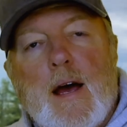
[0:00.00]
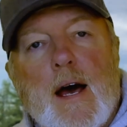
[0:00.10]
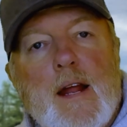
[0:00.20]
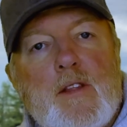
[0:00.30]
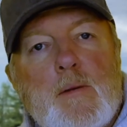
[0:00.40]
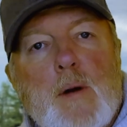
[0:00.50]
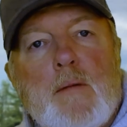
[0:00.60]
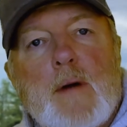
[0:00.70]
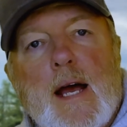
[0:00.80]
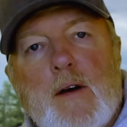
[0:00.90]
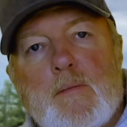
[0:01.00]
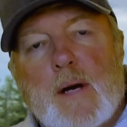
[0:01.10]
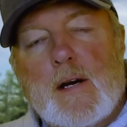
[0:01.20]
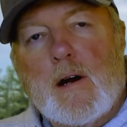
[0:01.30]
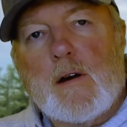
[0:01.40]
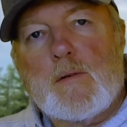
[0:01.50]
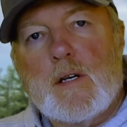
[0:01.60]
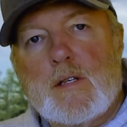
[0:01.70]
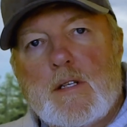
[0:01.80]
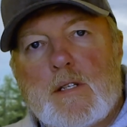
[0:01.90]
Another problem I had with my cart
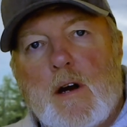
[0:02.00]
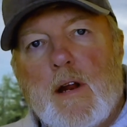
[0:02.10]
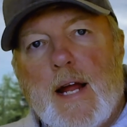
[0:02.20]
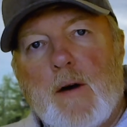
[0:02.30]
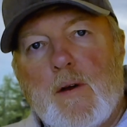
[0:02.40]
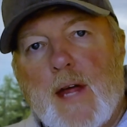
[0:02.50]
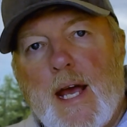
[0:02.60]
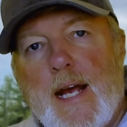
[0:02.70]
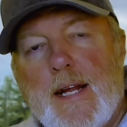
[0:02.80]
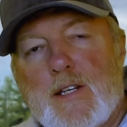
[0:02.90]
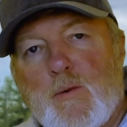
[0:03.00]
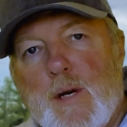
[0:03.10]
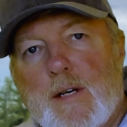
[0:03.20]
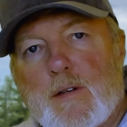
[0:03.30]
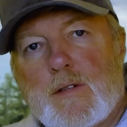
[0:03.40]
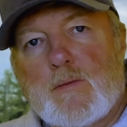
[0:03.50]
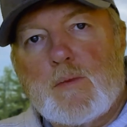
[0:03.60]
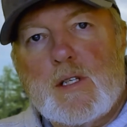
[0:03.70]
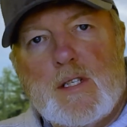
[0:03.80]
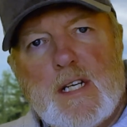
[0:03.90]
was I started out with 8-inch wheels,
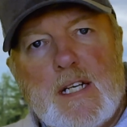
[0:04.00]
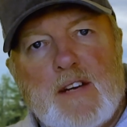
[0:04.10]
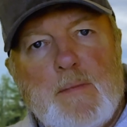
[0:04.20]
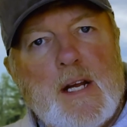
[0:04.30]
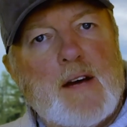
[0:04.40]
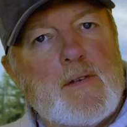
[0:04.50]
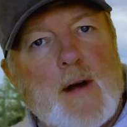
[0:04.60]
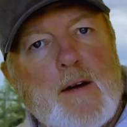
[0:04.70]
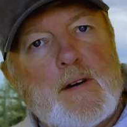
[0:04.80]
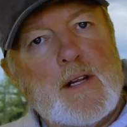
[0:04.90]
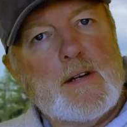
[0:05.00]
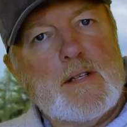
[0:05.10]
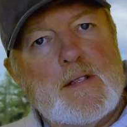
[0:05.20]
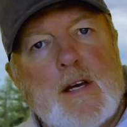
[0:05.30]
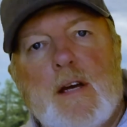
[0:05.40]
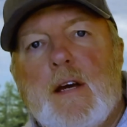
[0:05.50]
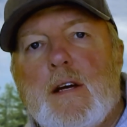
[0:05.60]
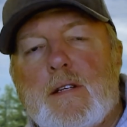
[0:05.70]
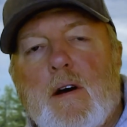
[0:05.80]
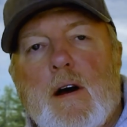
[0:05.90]
which didn't give me enough ground clearance.
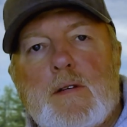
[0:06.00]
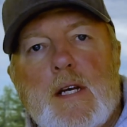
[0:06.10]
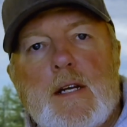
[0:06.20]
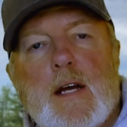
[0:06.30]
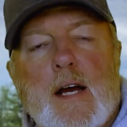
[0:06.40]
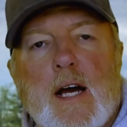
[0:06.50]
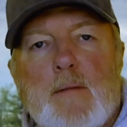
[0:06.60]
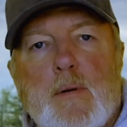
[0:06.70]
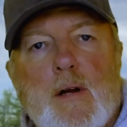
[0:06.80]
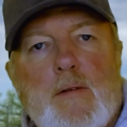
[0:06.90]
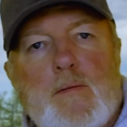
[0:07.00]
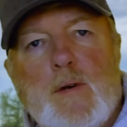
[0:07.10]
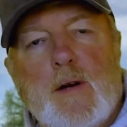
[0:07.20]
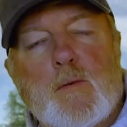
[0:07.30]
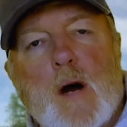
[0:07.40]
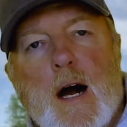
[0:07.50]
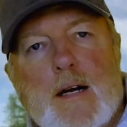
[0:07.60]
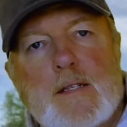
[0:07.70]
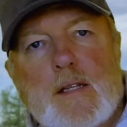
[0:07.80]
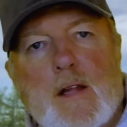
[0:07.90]
So I was getting hung up on
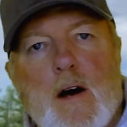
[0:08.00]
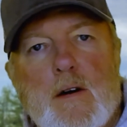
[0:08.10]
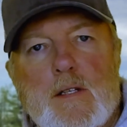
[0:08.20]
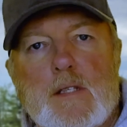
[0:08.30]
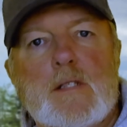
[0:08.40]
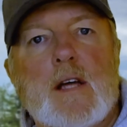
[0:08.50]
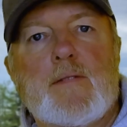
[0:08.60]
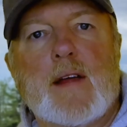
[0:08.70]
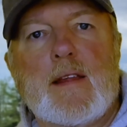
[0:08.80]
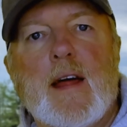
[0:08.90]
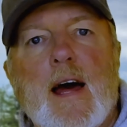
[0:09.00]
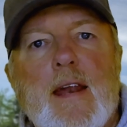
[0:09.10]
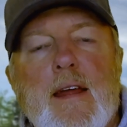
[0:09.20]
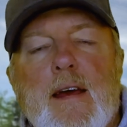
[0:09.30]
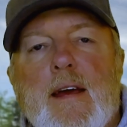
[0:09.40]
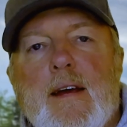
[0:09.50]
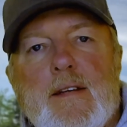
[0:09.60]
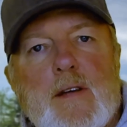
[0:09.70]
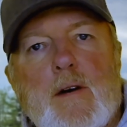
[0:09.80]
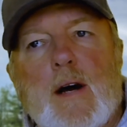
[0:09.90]
rocks and logs and stuff like that.
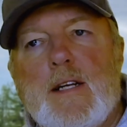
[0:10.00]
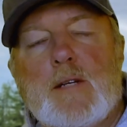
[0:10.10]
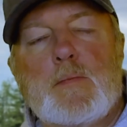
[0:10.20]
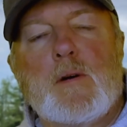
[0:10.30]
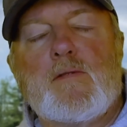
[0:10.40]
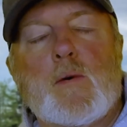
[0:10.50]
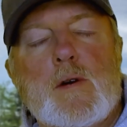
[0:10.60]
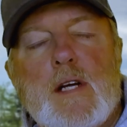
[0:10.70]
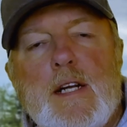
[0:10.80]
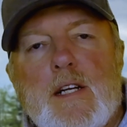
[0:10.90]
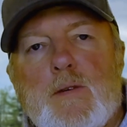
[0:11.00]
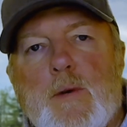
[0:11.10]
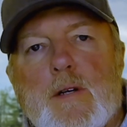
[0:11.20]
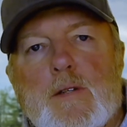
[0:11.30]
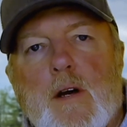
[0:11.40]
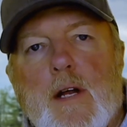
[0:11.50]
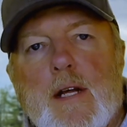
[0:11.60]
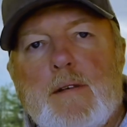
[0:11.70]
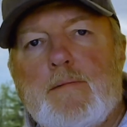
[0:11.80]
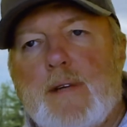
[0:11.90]
So I just put 14-inch wheels on
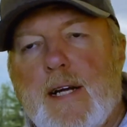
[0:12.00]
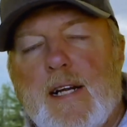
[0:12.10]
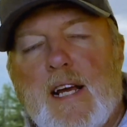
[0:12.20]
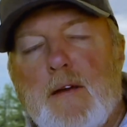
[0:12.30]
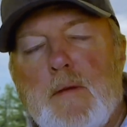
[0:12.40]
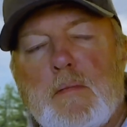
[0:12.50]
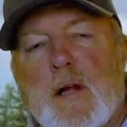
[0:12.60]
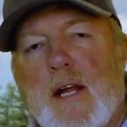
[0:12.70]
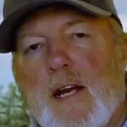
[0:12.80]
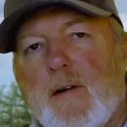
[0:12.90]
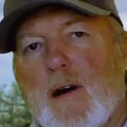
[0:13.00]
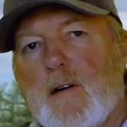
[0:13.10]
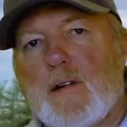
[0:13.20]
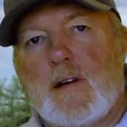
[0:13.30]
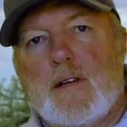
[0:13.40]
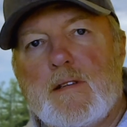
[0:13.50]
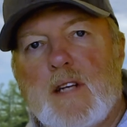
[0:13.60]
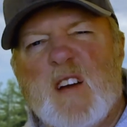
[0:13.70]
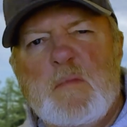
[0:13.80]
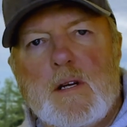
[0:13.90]
it and it gave me plenty of ground clearance,
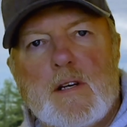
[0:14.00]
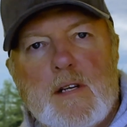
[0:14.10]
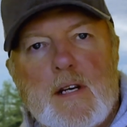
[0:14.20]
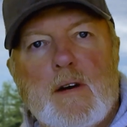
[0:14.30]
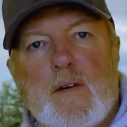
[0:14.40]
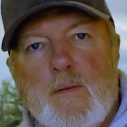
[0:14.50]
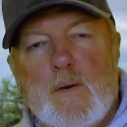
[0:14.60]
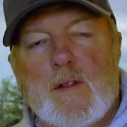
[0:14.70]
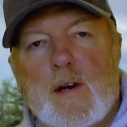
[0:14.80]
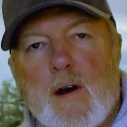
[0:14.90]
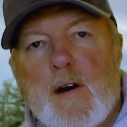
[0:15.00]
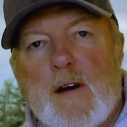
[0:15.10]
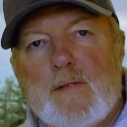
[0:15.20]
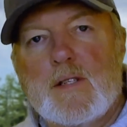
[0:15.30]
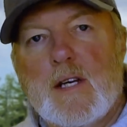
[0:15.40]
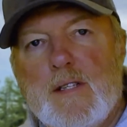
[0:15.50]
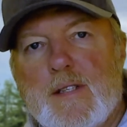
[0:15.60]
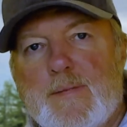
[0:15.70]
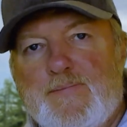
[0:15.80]
and I've been good to go with the cart ever since.